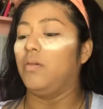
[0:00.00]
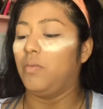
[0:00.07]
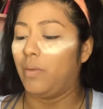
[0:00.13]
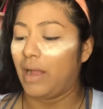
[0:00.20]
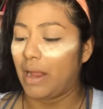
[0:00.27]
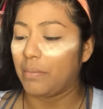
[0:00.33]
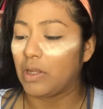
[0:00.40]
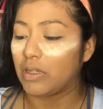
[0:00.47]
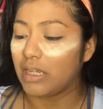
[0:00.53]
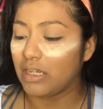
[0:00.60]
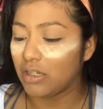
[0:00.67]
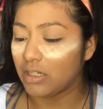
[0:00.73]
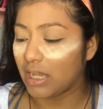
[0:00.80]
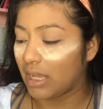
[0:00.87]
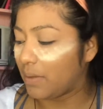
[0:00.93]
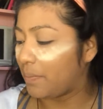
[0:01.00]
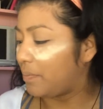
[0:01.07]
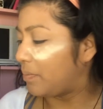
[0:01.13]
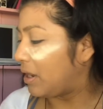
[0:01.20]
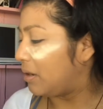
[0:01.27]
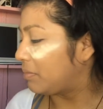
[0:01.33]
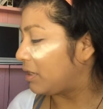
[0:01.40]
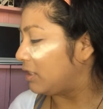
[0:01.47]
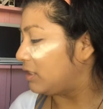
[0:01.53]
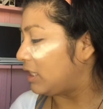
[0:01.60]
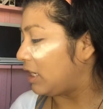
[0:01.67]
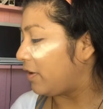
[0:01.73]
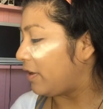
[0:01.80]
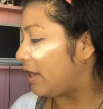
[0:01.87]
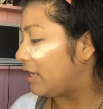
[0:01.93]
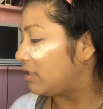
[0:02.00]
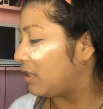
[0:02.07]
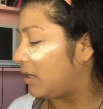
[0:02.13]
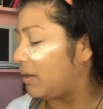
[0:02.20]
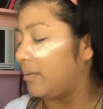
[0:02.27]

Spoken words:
So what I'm using to set the concealer is